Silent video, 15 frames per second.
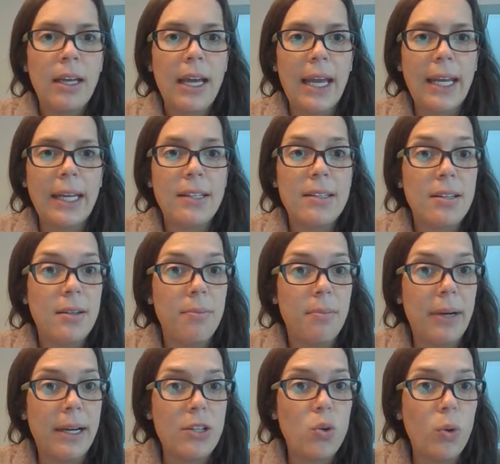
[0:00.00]
8
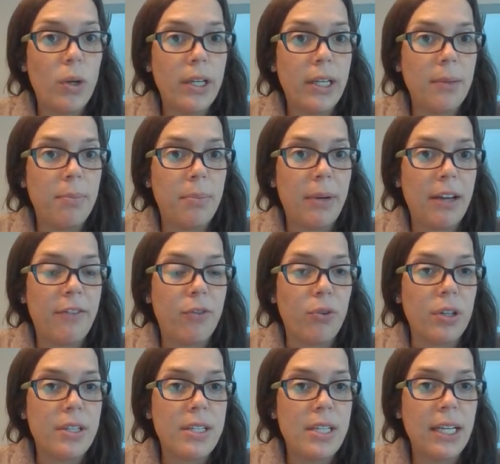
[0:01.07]
by 20 by
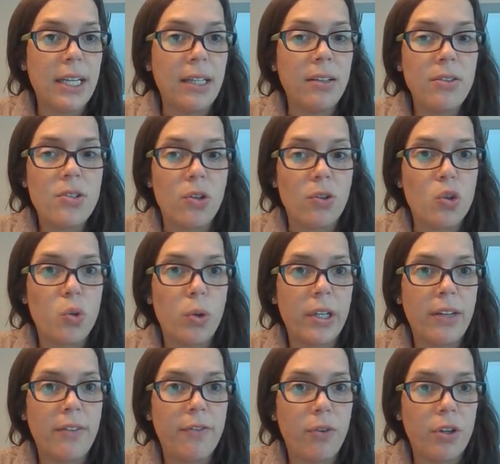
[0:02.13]
14, so
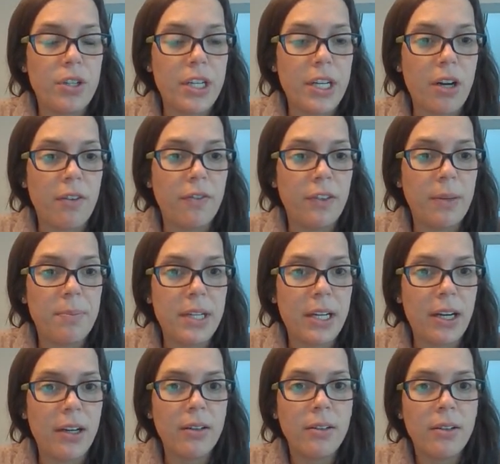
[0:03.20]
20 and 14 are flipped
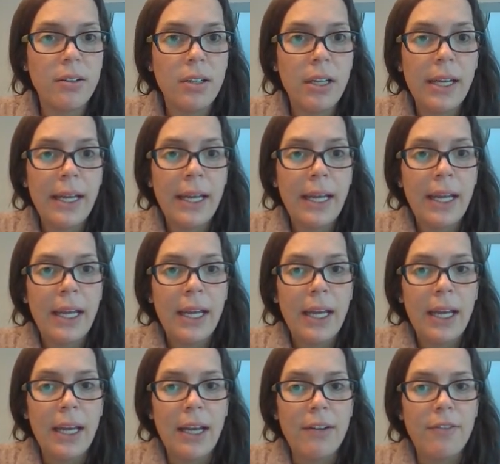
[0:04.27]
here.
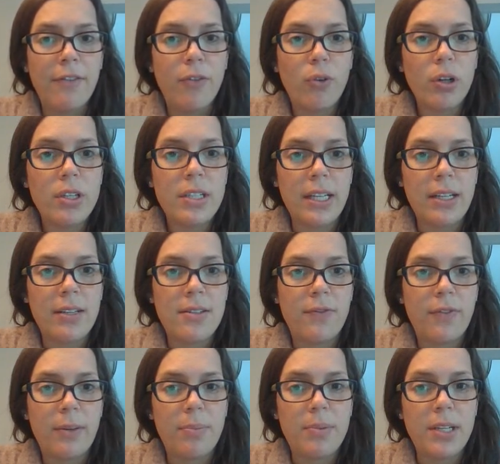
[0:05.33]
And 14's
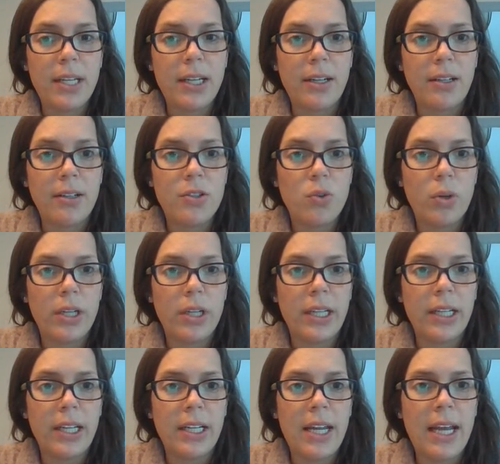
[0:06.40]
flipped here,
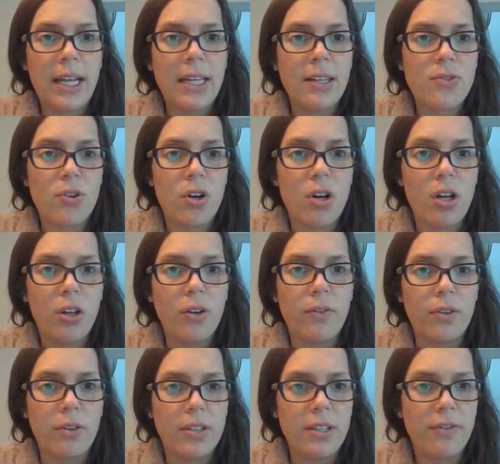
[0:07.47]
20 and 8, these are all
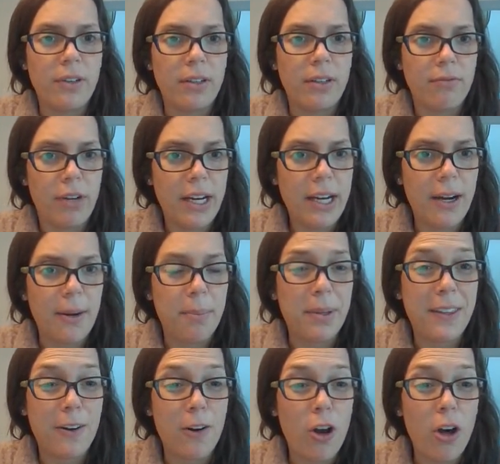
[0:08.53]
over different right here,
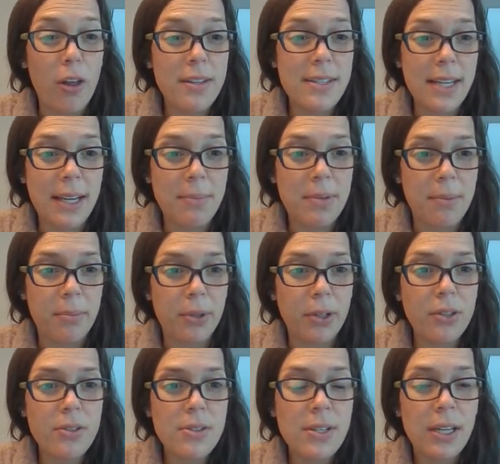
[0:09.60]
but they're all the same
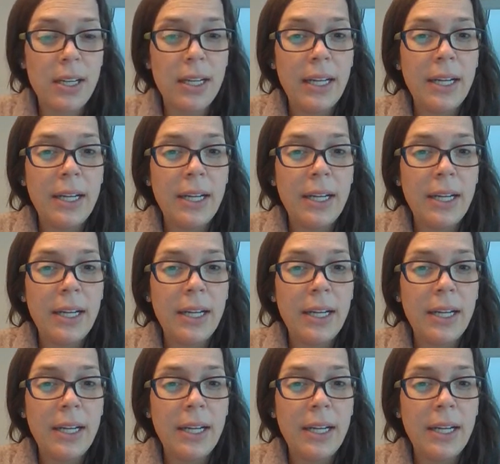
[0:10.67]
numbers.